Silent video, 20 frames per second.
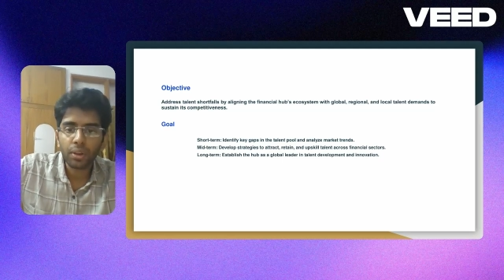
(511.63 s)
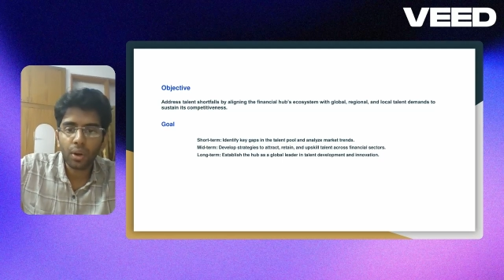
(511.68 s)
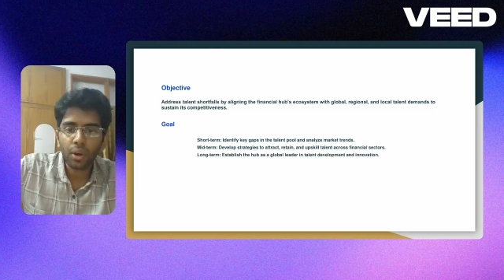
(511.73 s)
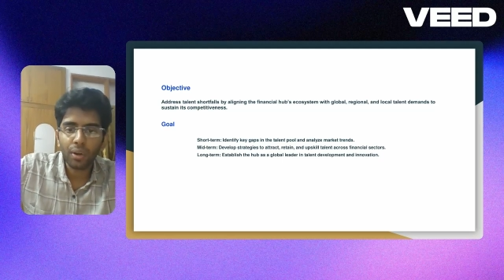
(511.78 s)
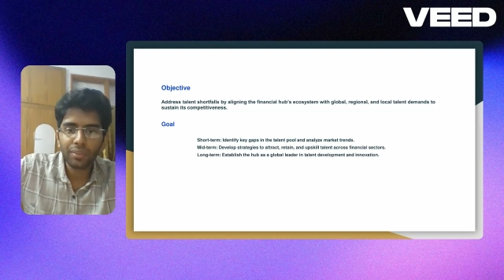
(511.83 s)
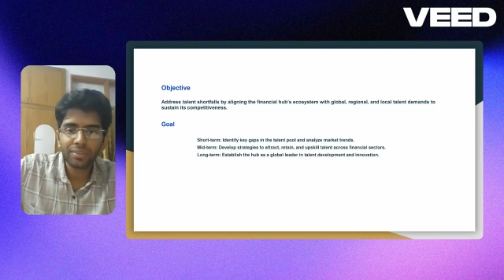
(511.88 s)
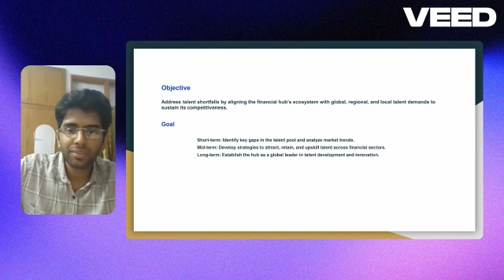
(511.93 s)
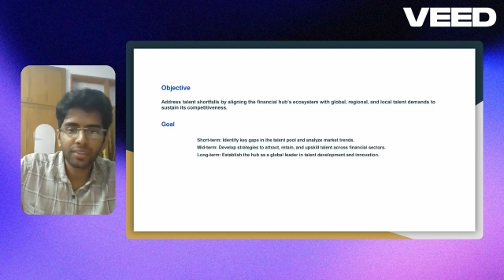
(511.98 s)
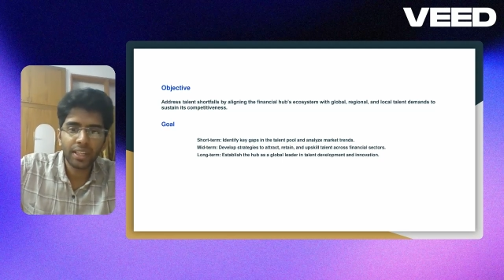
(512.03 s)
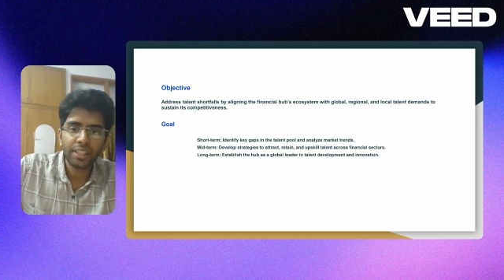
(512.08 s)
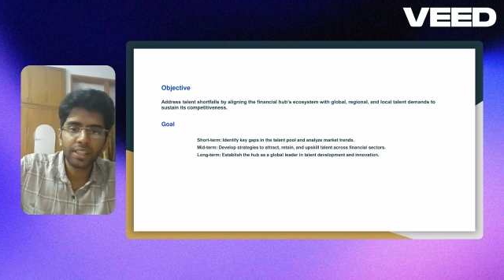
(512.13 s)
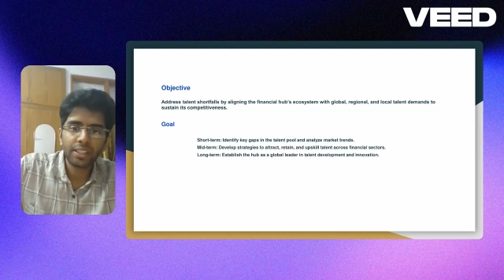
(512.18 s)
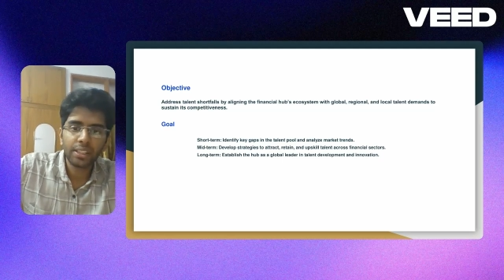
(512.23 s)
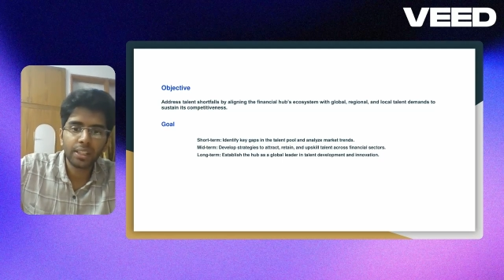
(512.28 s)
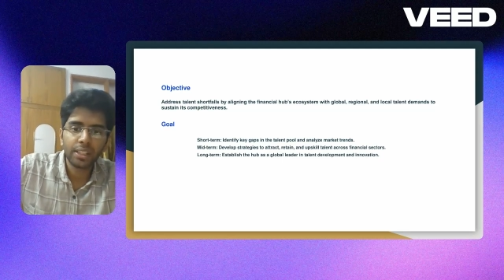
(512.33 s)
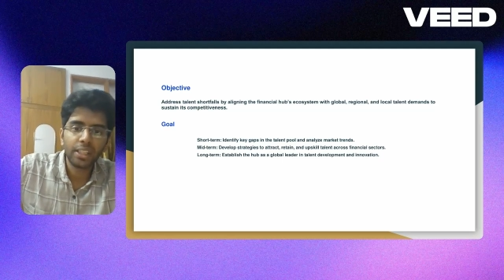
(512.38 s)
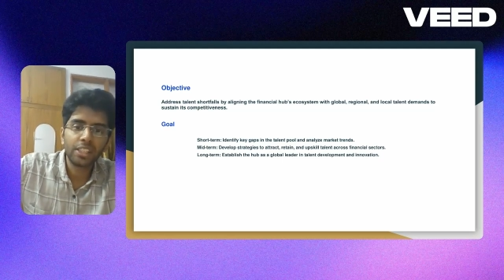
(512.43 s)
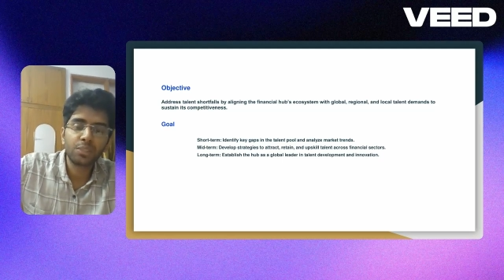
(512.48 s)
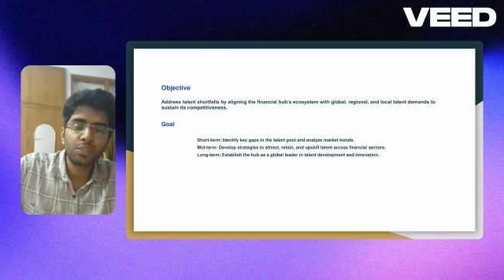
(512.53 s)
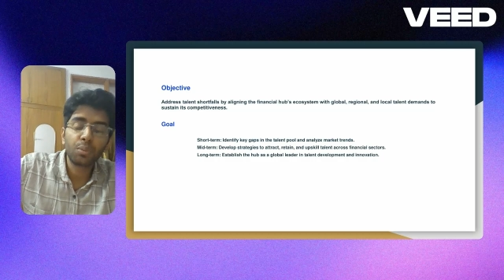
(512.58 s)

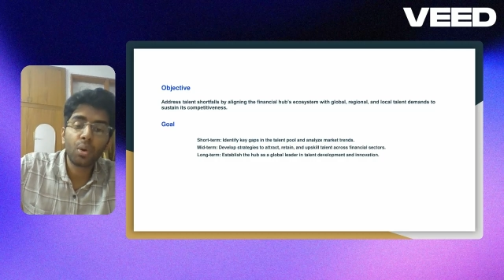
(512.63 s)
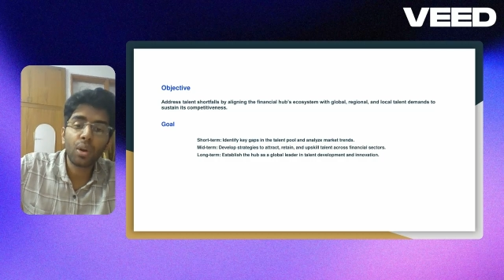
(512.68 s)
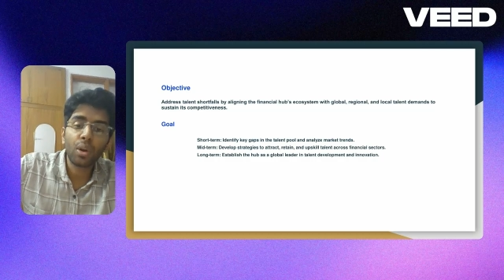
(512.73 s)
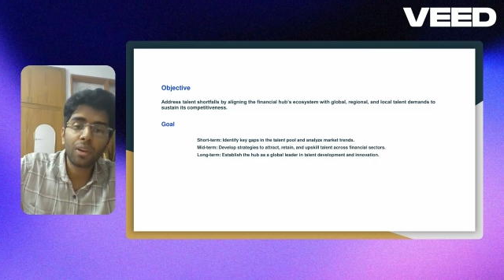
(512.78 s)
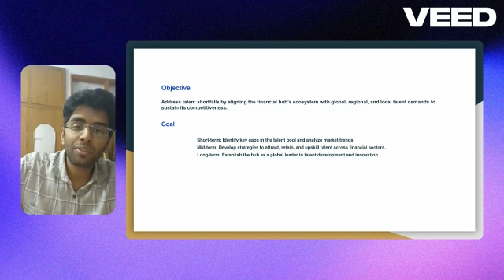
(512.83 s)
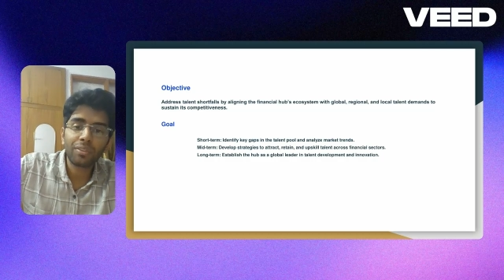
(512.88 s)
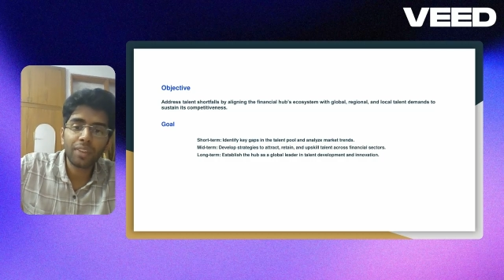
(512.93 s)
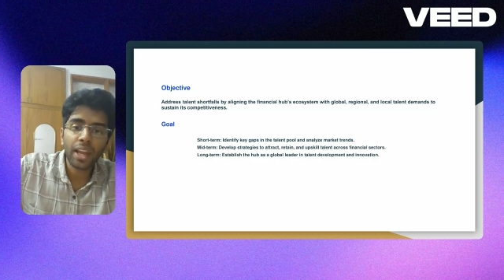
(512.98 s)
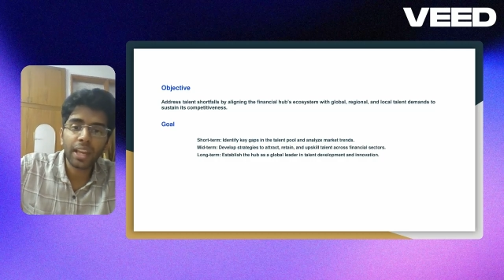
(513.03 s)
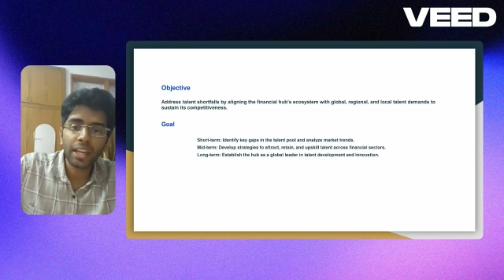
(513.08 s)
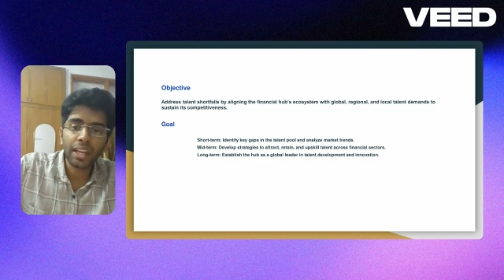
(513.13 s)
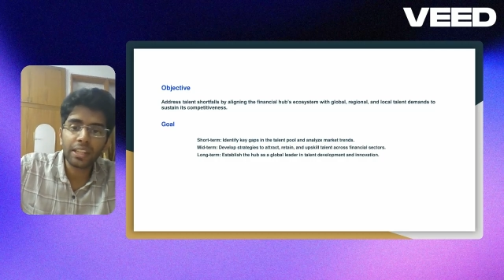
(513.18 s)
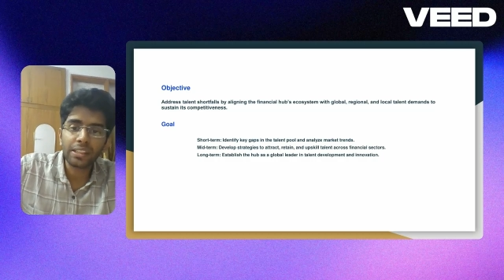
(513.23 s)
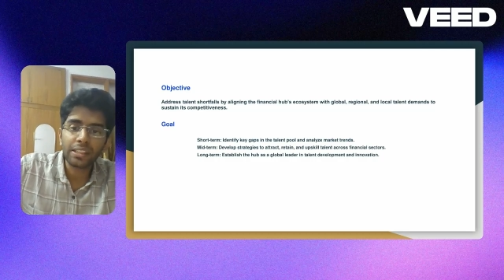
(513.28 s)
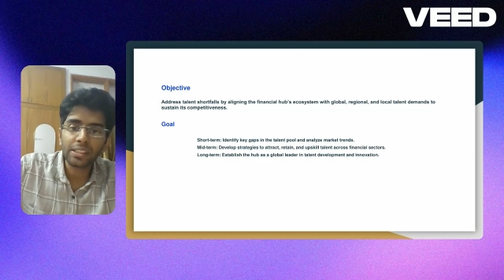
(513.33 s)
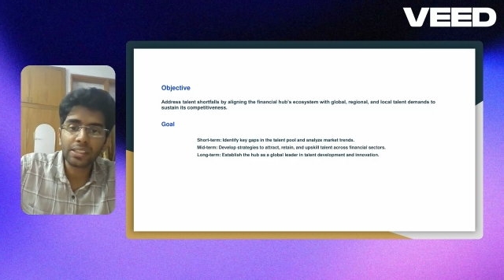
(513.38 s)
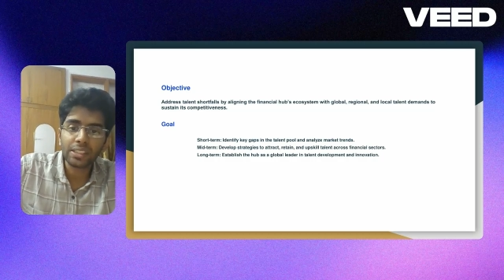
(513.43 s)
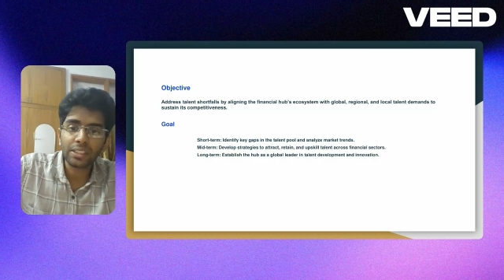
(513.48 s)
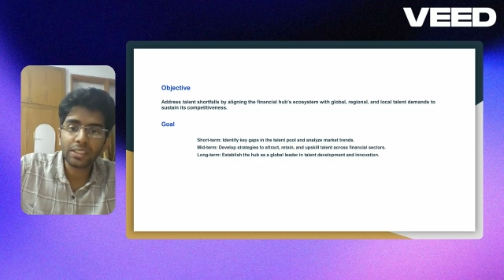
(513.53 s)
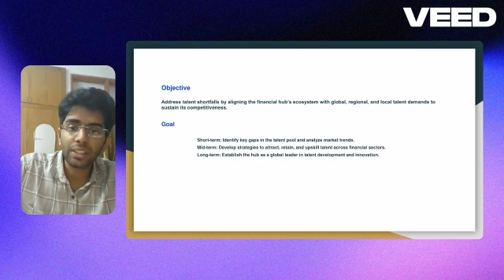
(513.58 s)
of like
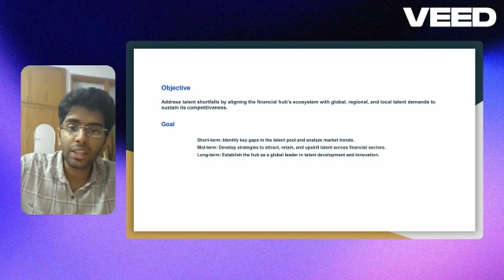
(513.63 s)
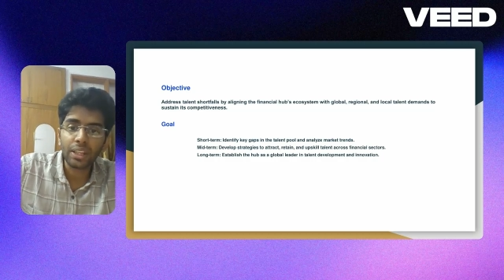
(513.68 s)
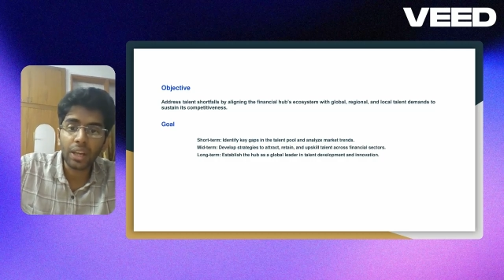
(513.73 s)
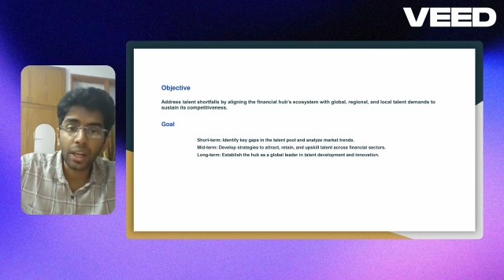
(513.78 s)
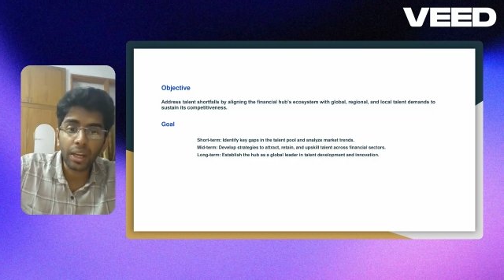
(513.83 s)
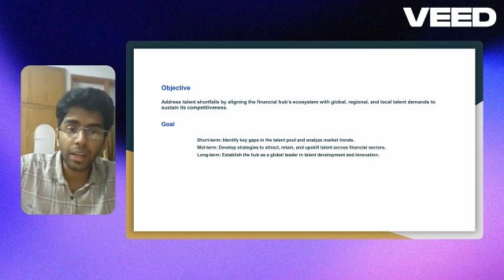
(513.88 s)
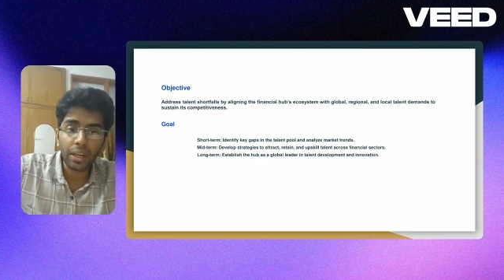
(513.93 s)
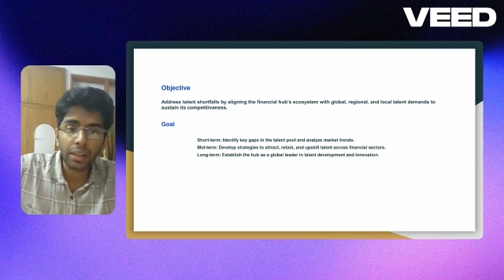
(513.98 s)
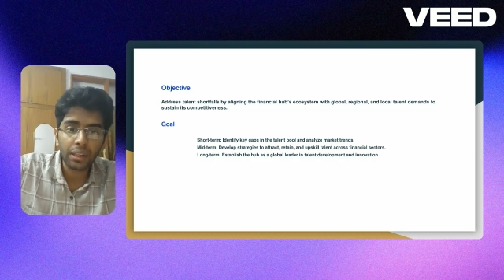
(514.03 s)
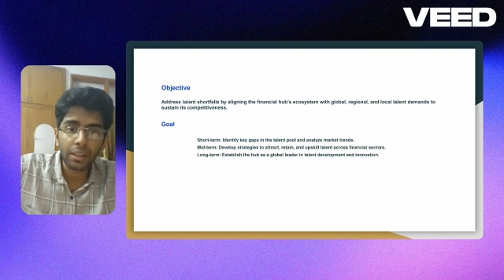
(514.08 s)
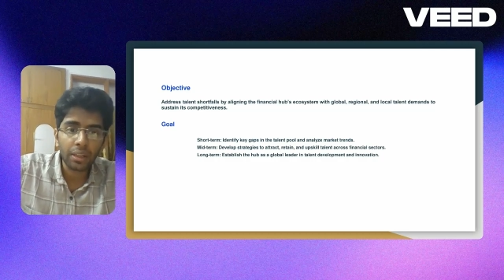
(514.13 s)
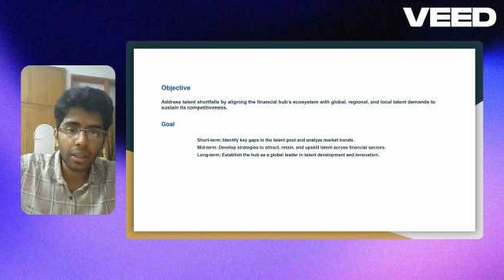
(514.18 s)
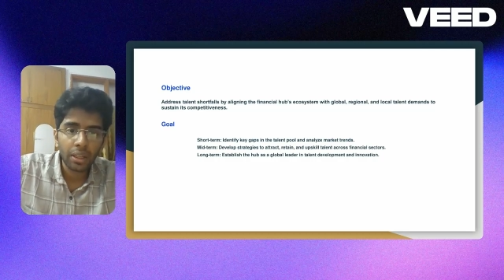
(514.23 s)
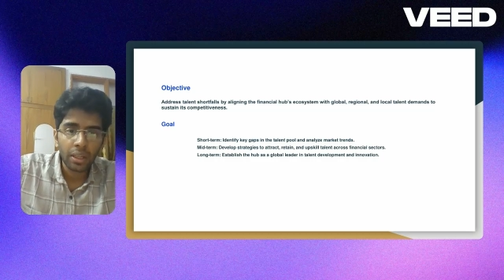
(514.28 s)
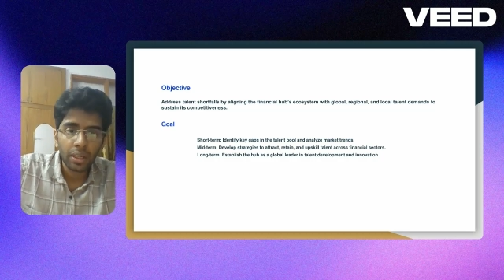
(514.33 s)
addressing the current